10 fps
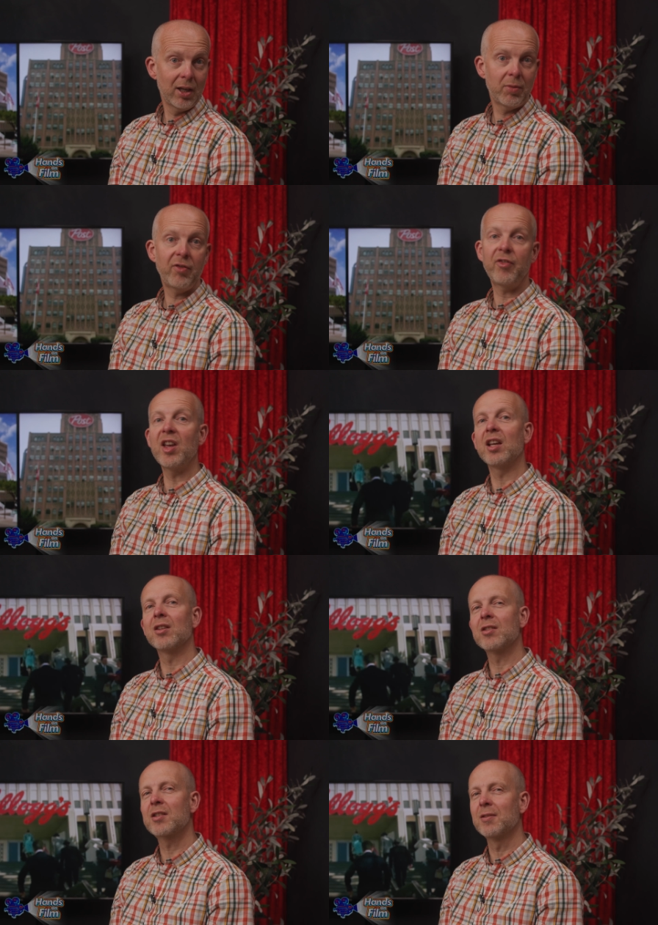but
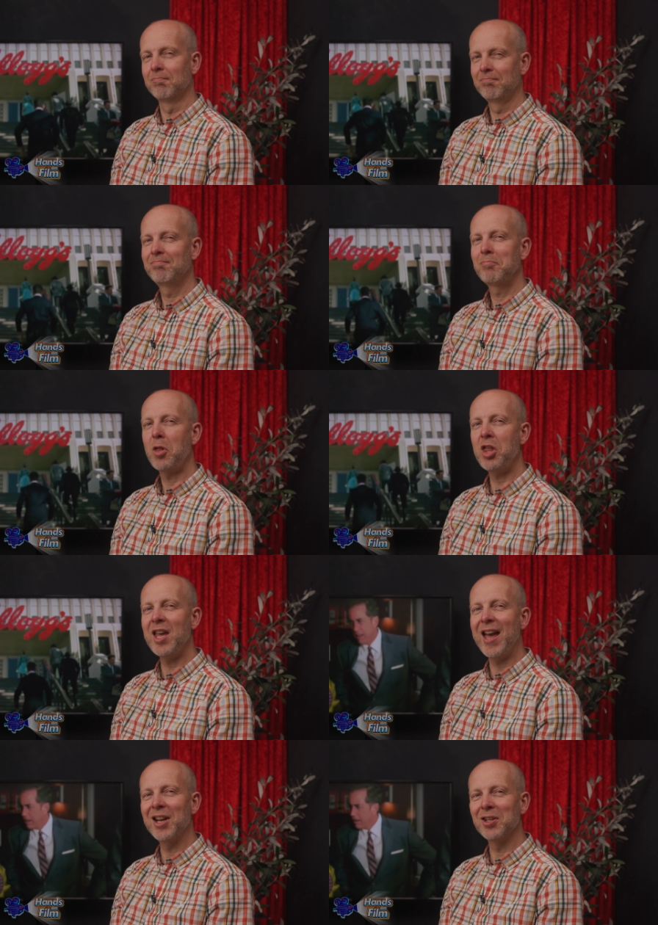fails.
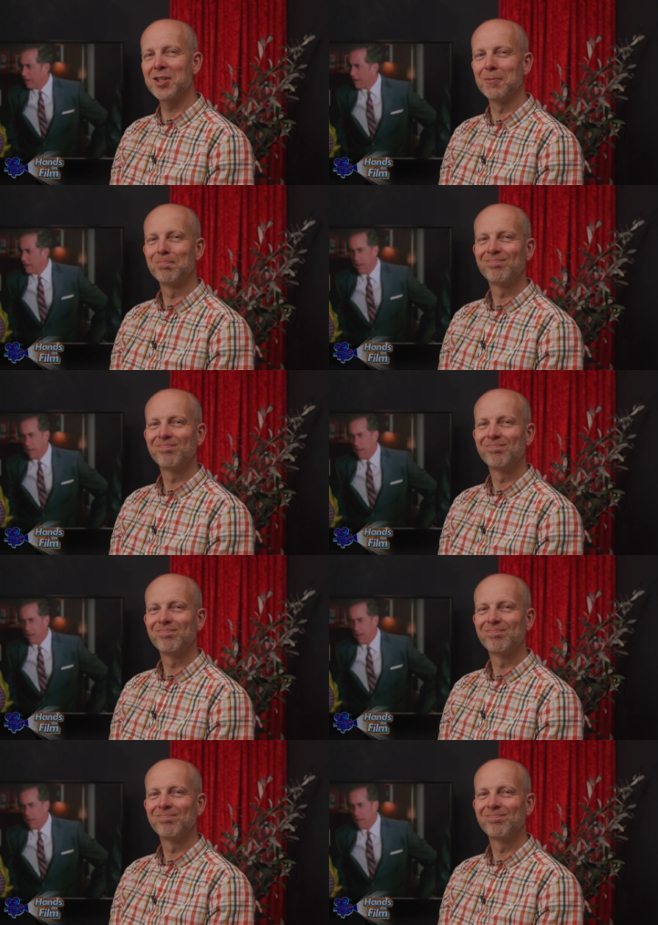The end.